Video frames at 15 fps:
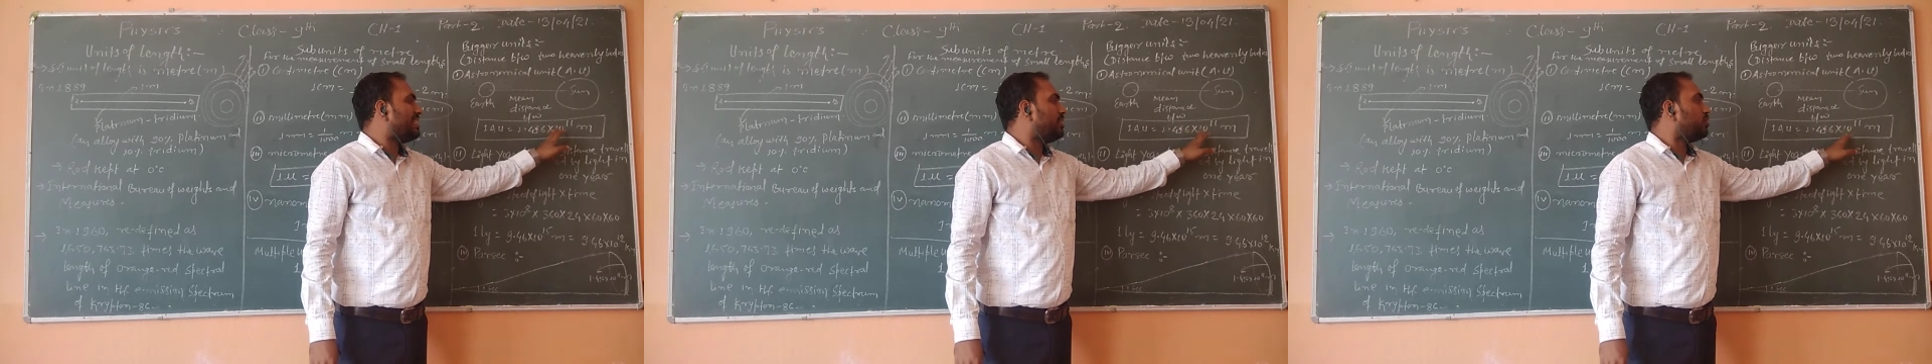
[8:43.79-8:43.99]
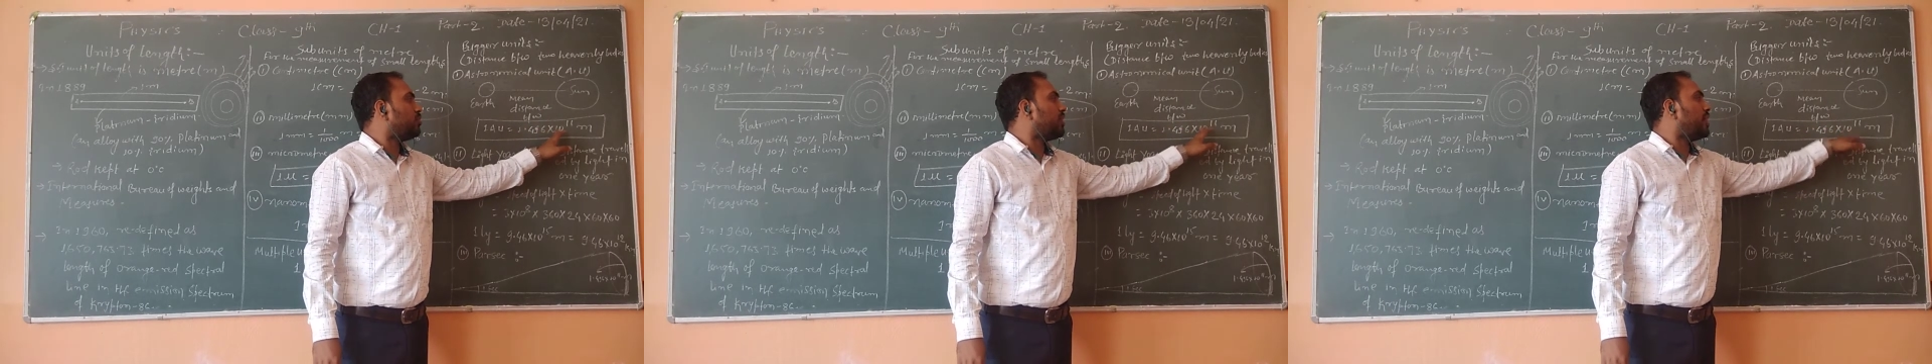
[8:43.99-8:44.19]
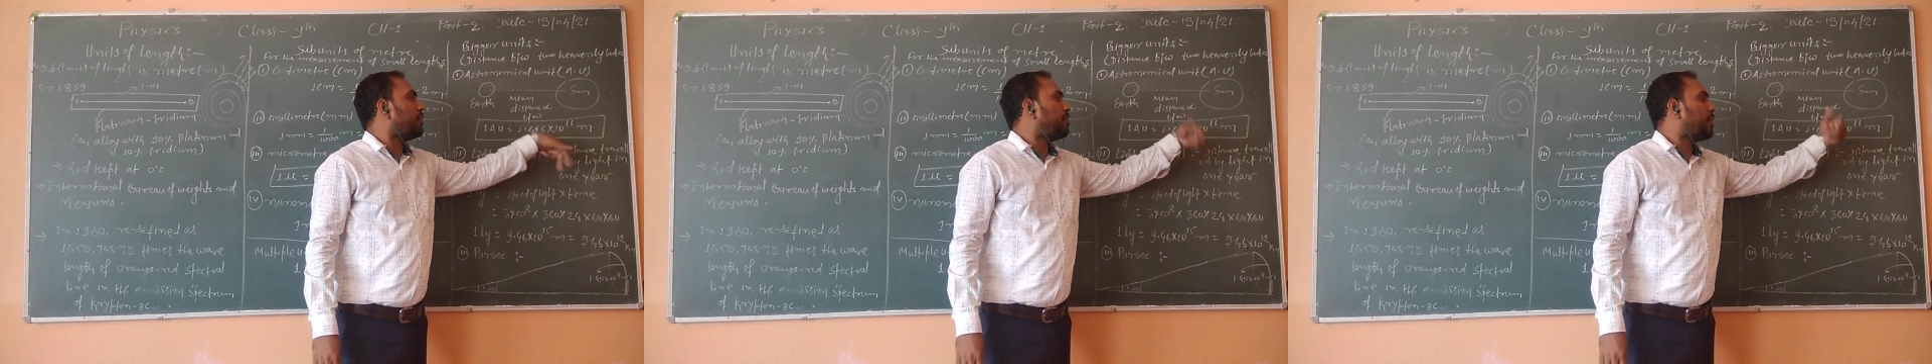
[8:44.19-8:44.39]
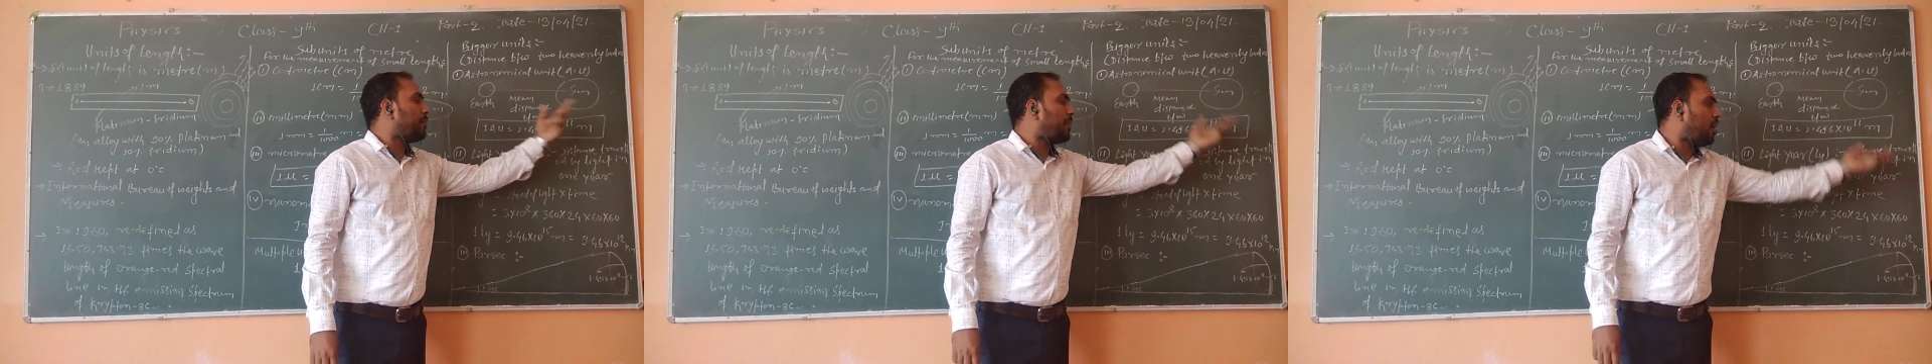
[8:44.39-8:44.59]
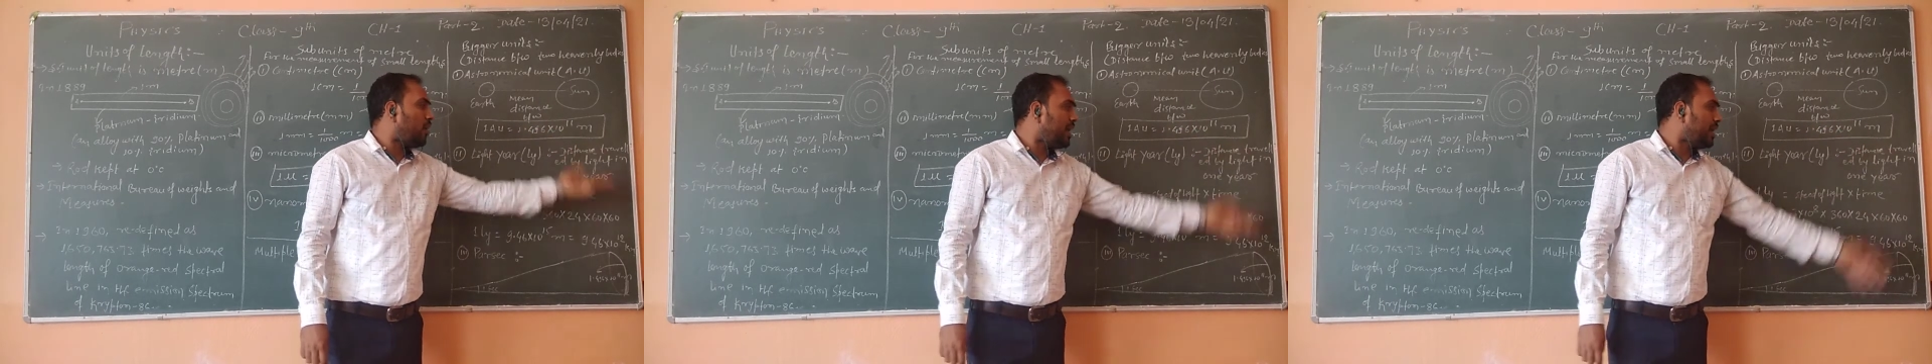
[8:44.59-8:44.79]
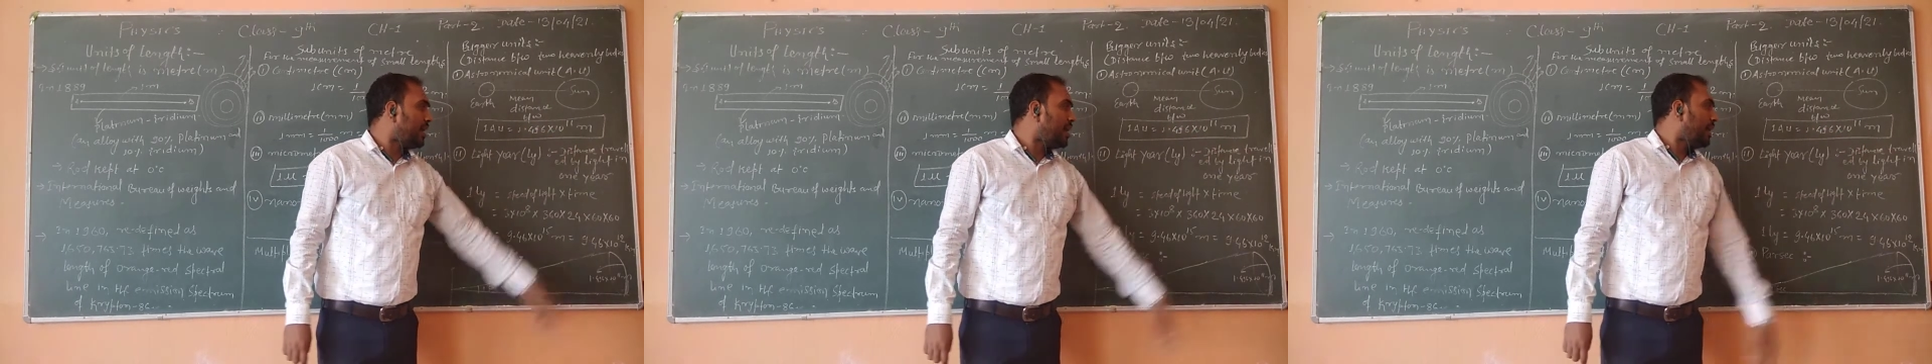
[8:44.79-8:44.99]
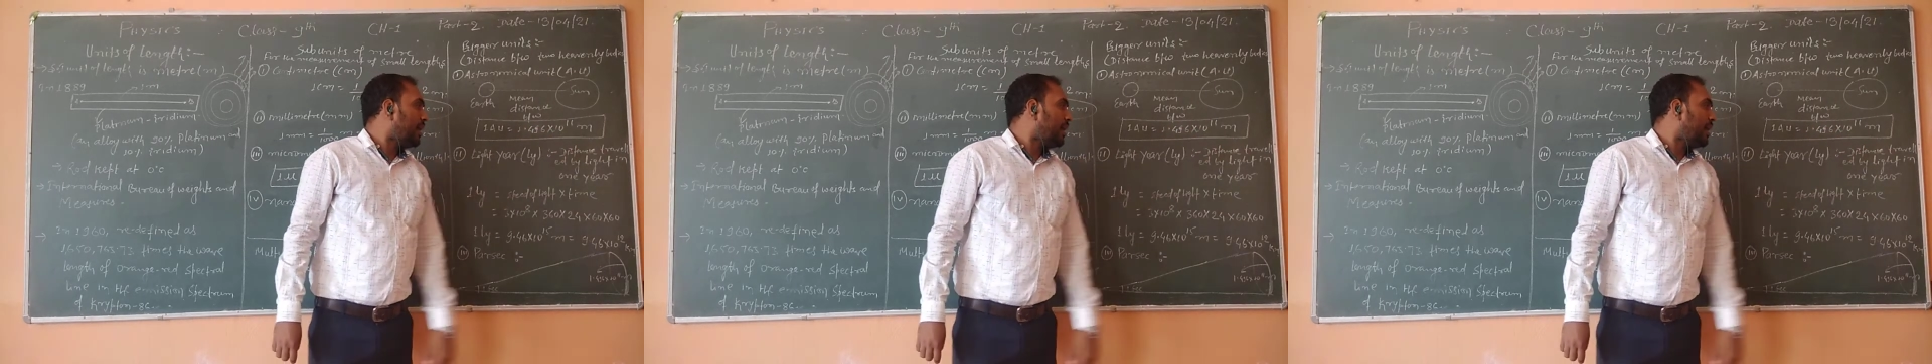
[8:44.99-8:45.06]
into 10 to the power